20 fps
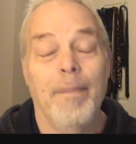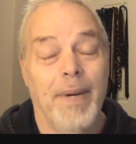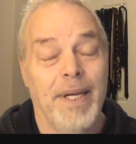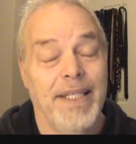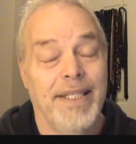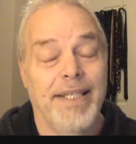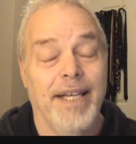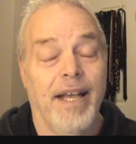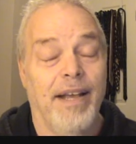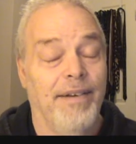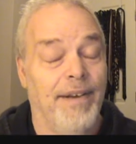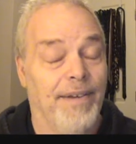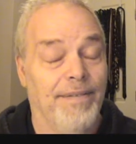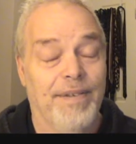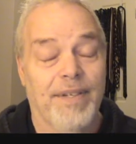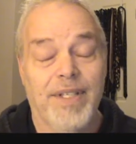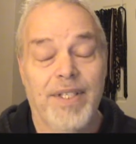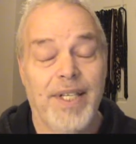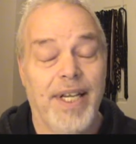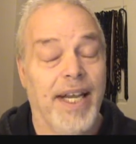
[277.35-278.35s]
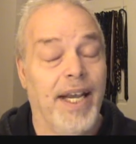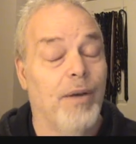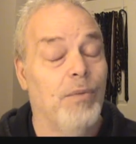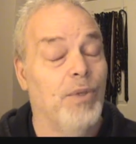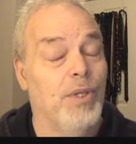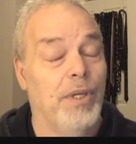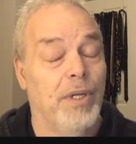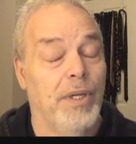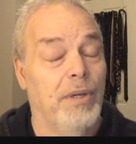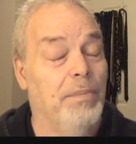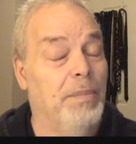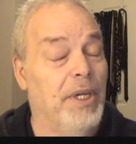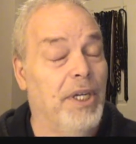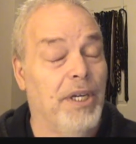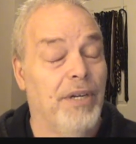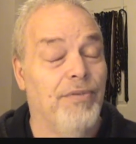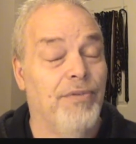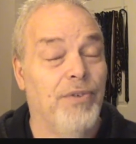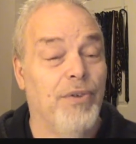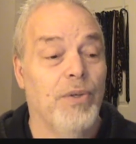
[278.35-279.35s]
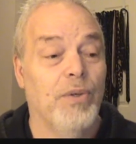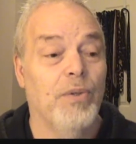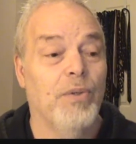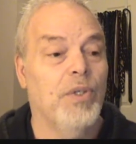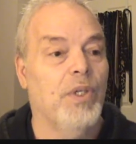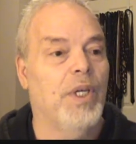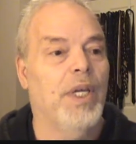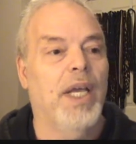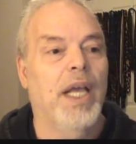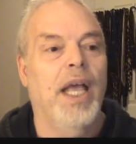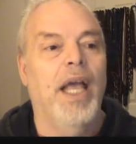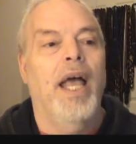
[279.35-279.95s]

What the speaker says: myself have to say I was a little bit confused.